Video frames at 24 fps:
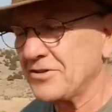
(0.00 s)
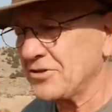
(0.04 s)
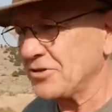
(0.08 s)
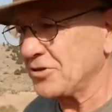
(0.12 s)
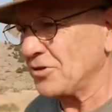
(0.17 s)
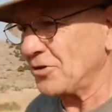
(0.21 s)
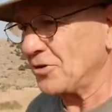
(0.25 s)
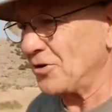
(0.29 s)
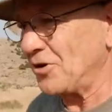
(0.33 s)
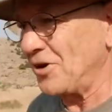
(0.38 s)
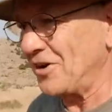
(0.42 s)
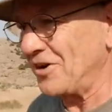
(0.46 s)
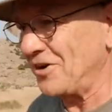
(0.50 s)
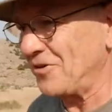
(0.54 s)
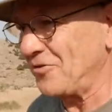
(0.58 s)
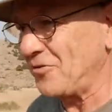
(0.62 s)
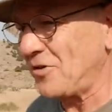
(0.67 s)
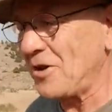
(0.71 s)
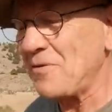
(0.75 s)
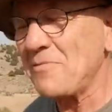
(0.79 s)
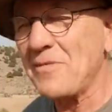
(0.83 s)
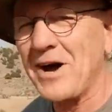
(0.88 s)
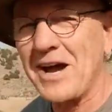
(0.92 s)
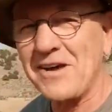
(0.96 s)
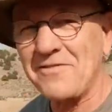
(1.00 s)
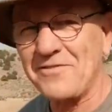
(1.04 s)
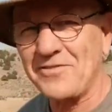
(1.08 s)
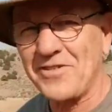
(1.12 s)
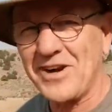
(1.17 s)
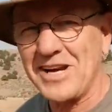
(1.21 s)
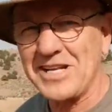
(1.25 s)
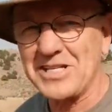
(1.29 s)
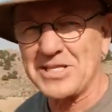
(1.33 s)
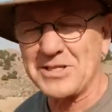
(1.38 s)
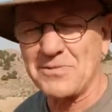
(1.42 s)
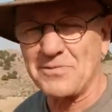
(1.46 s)
so we might
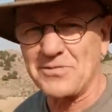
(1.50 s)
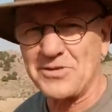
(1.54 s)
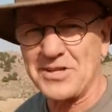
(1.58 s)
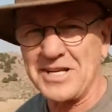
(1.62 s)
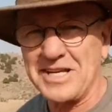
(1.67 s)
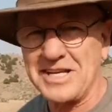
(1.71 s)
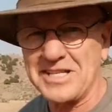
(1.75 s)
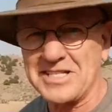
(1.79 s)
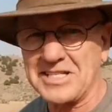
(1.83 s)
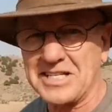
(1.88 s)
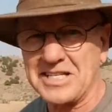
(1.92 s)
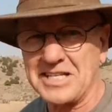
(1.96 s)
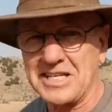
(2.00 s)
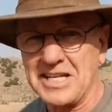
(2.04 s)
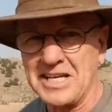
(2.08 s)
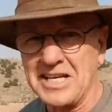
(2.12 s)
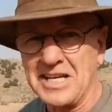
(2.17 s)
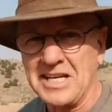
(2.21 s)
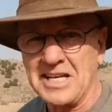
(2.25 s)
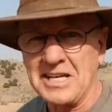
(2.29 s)
find some things that,